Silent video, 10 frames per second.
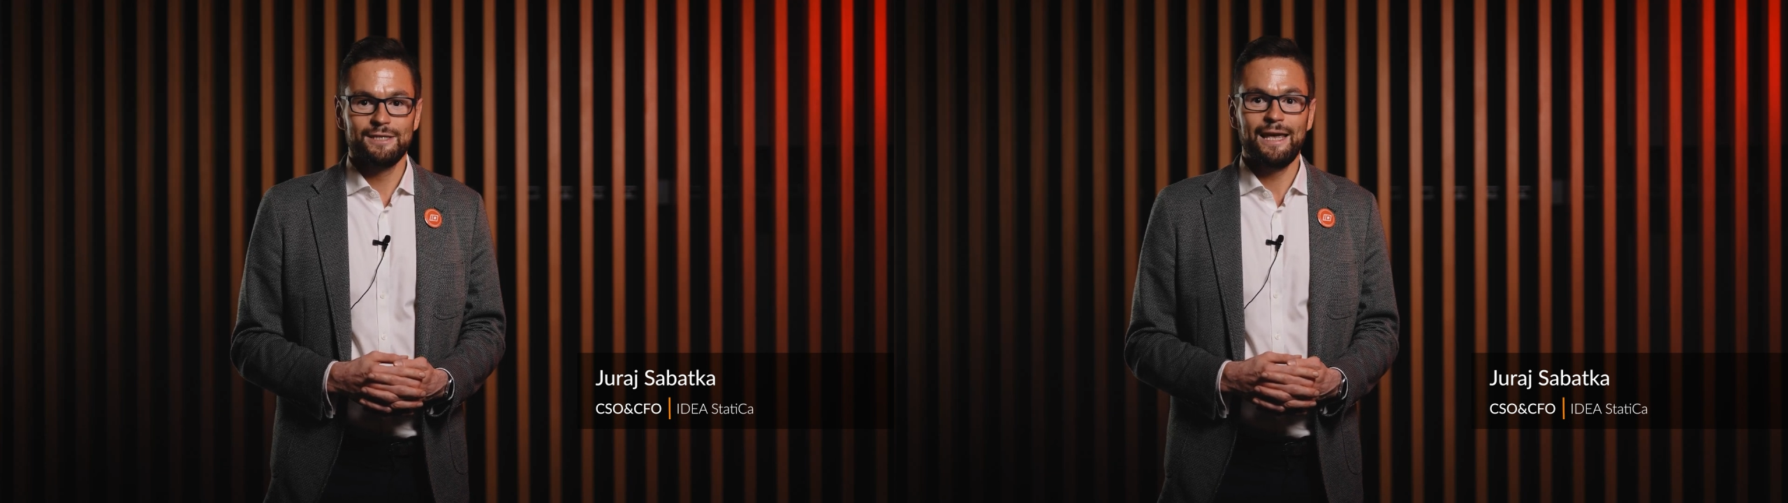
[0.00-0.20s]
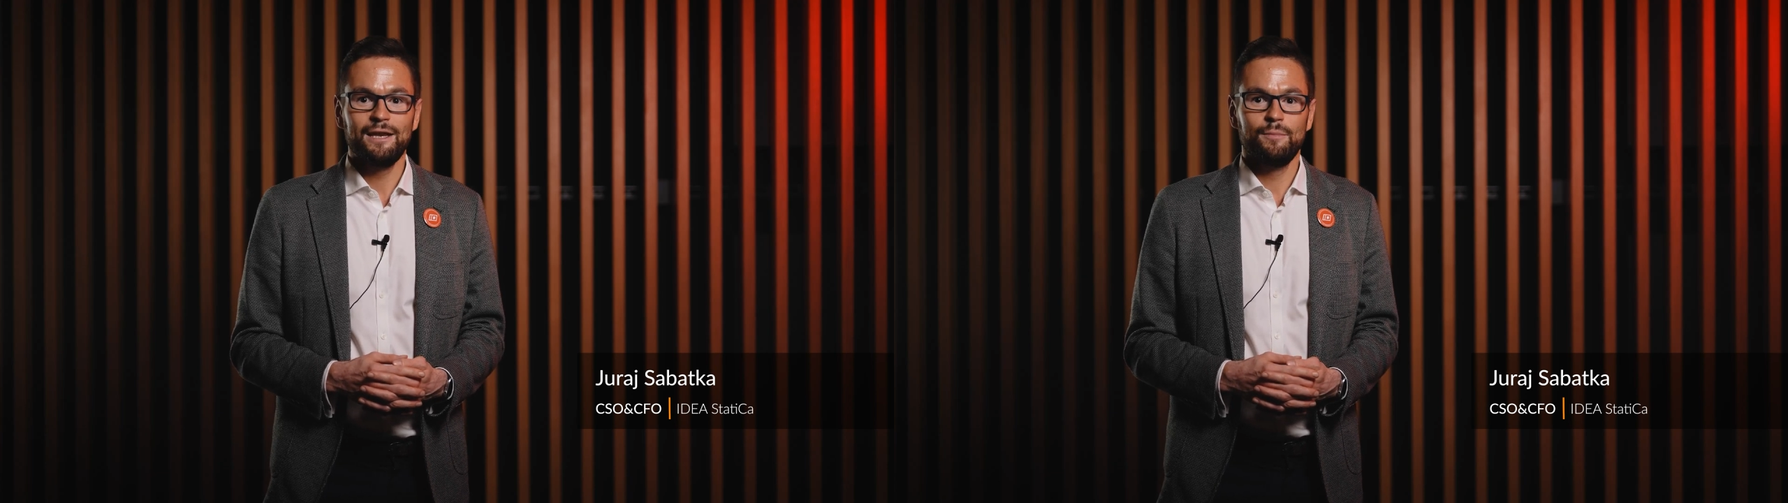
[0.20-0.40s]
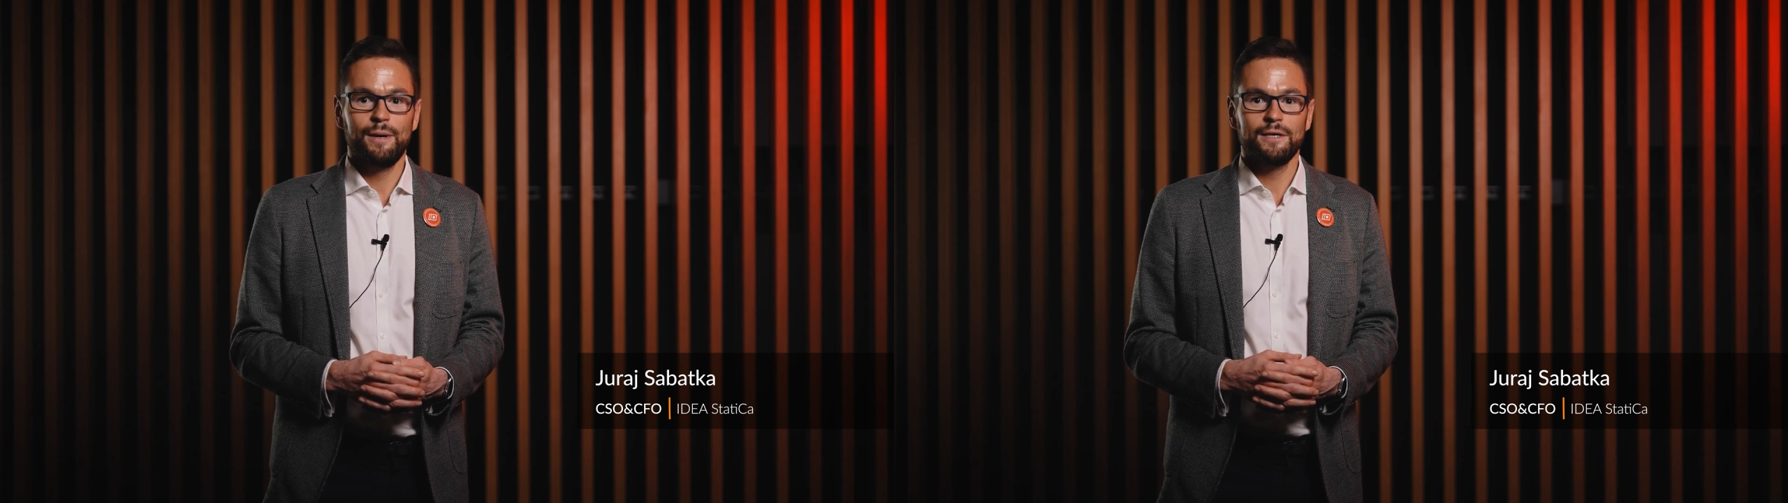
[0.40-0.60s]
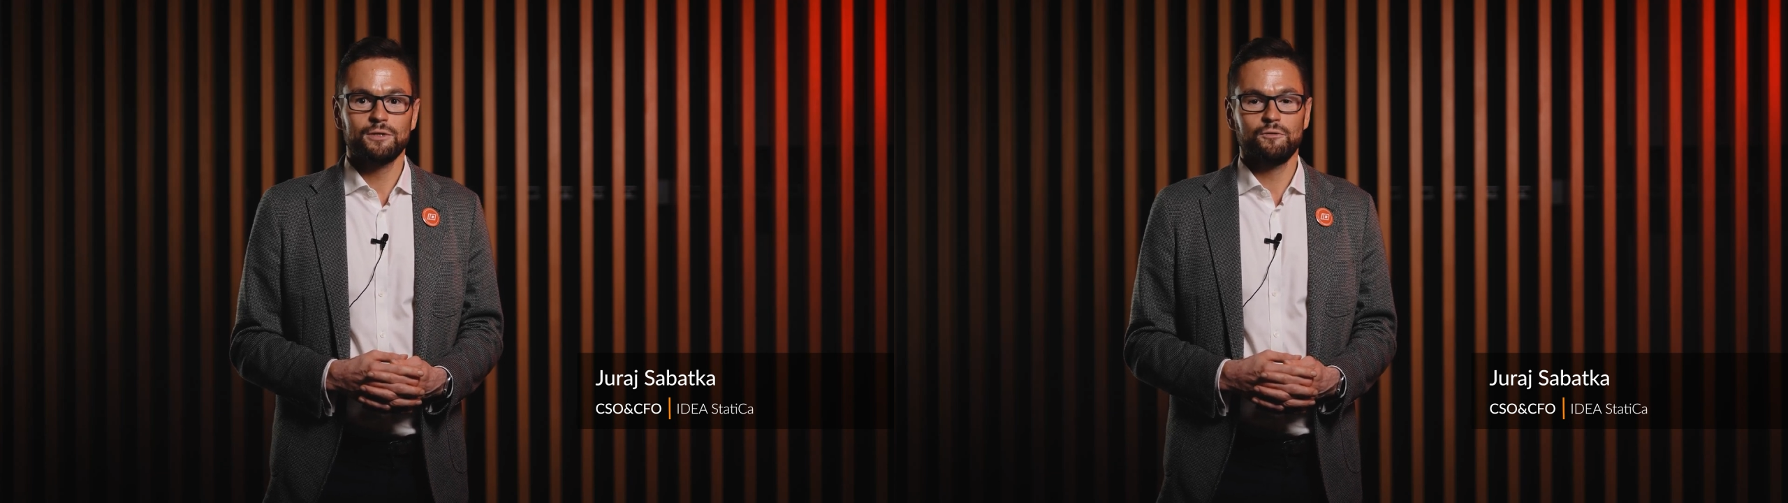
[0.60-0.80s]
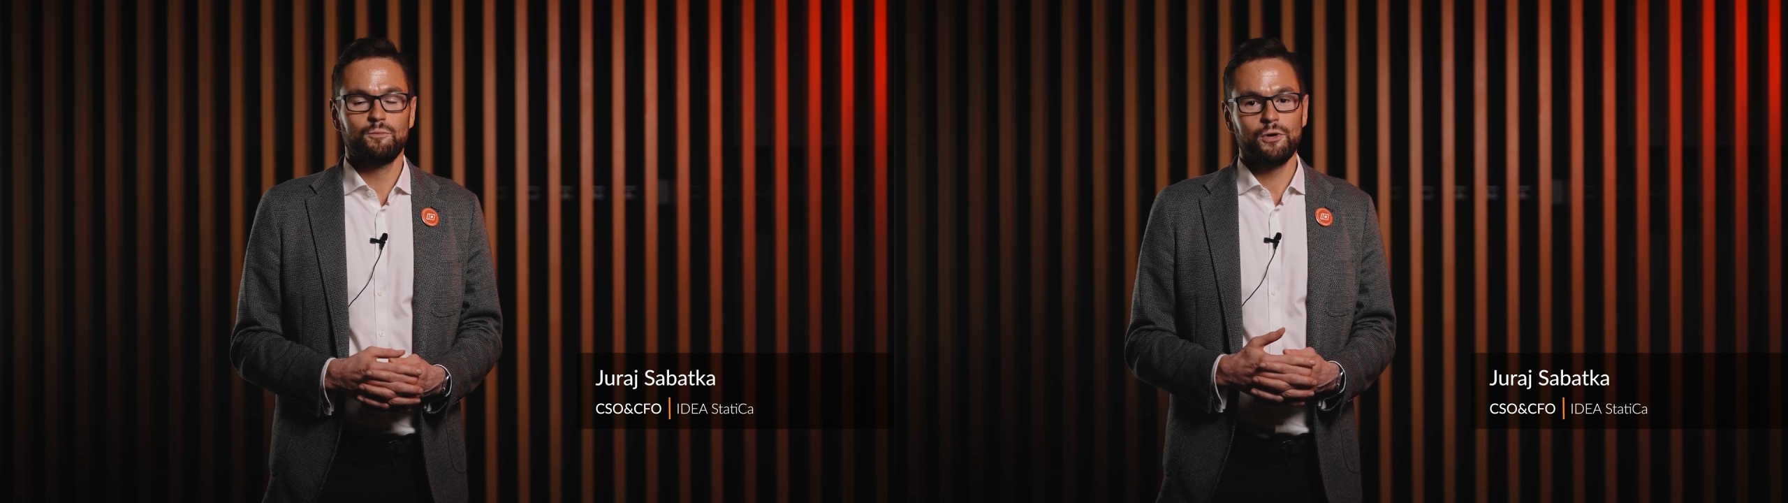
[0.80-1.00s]
database
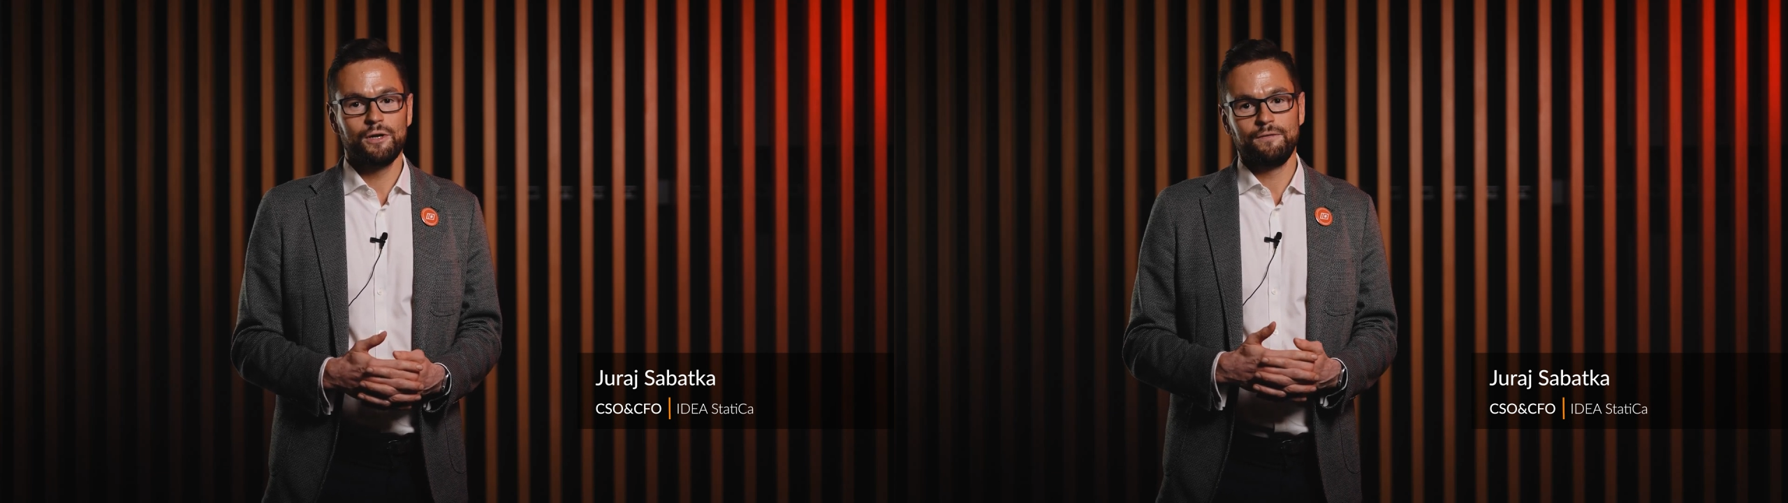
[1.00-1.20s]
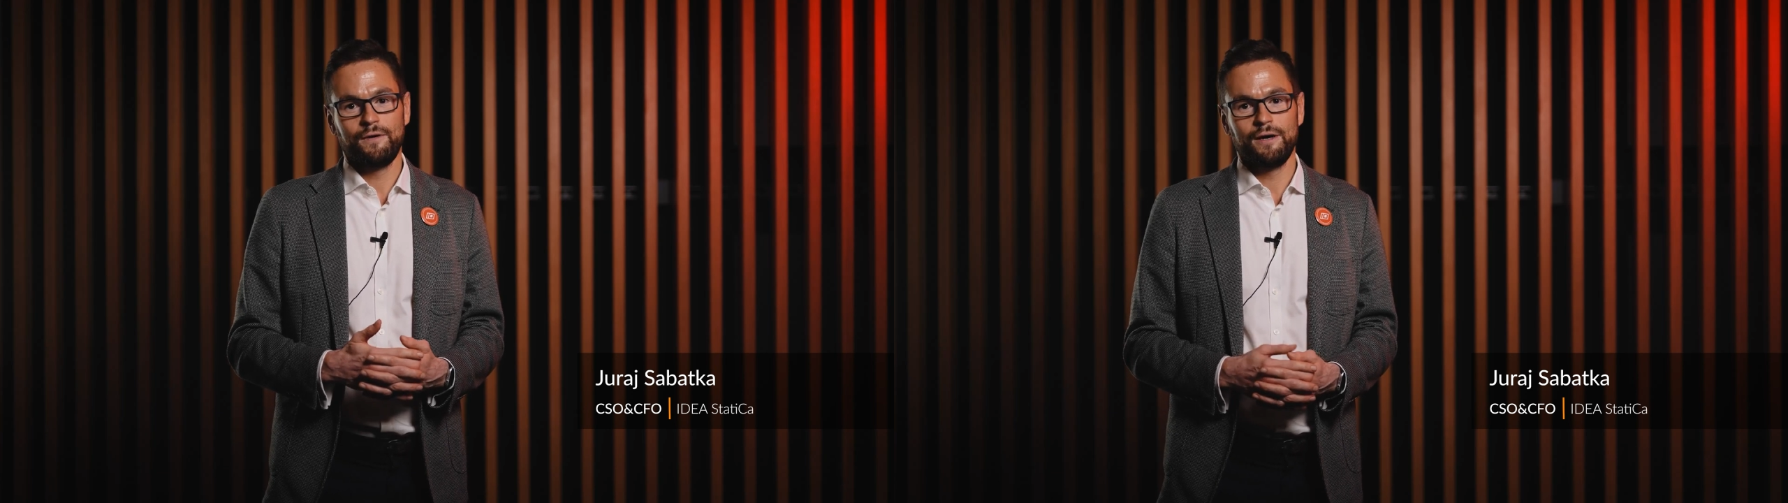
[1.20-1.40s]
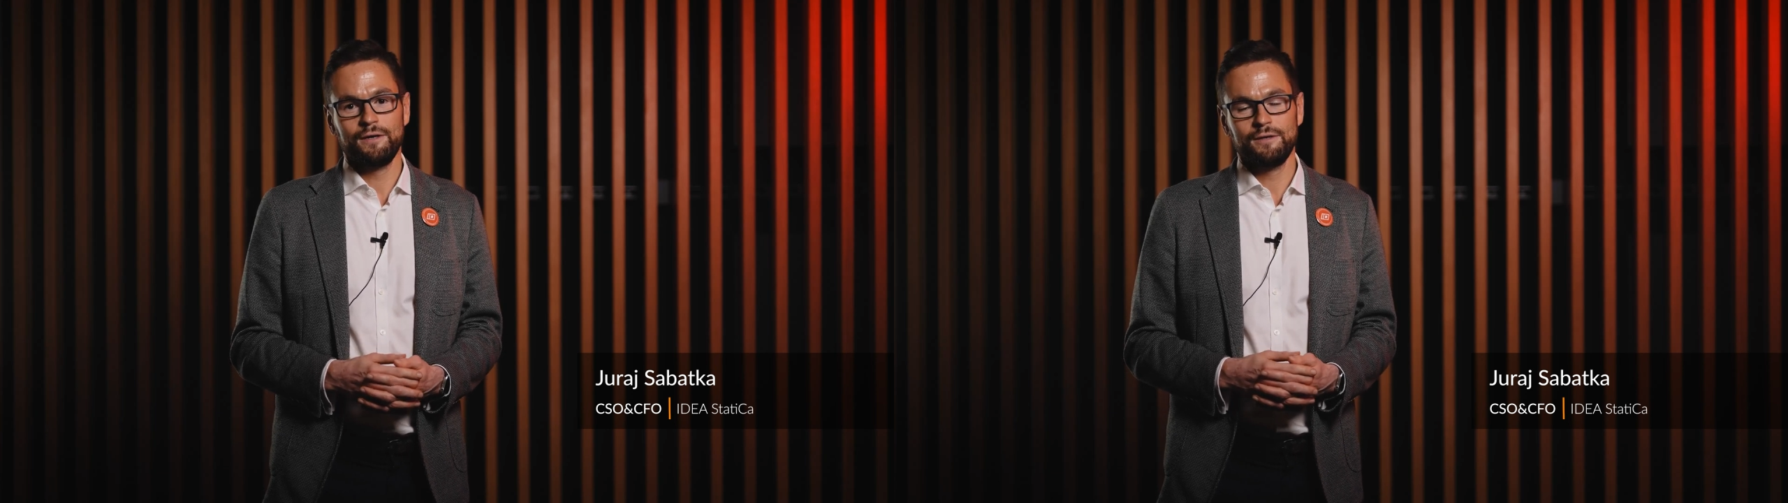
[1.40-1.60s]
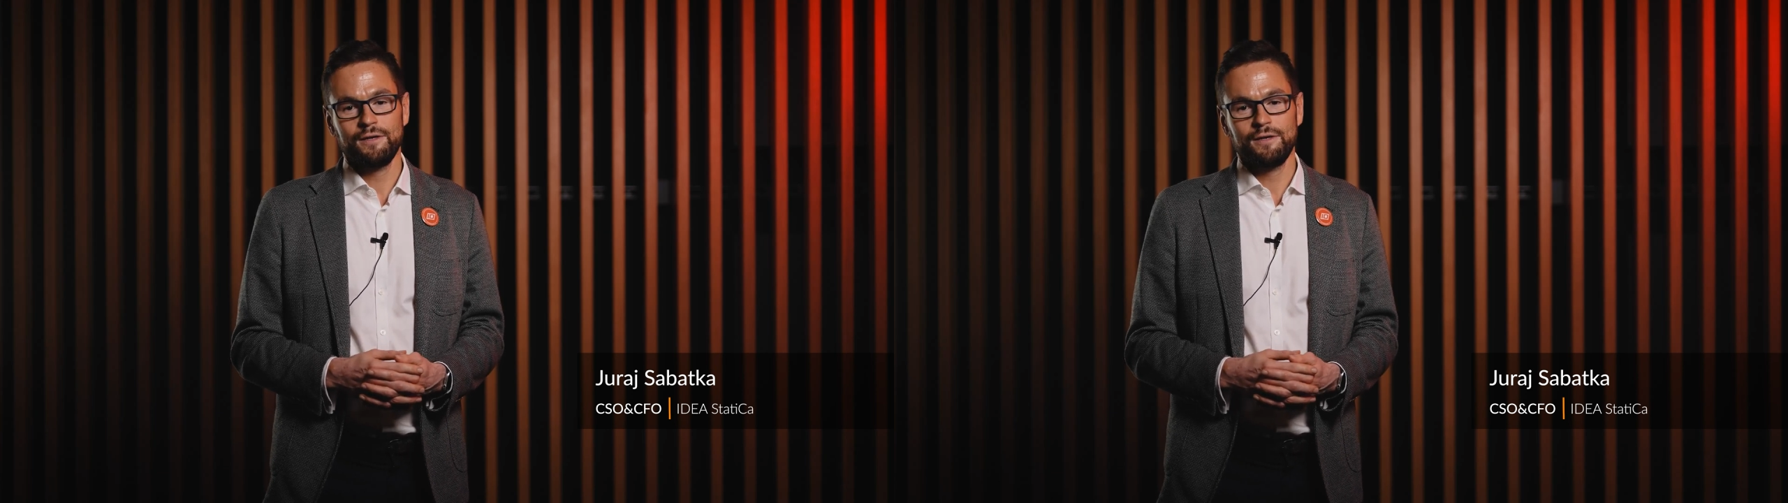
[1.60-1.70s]
of predefined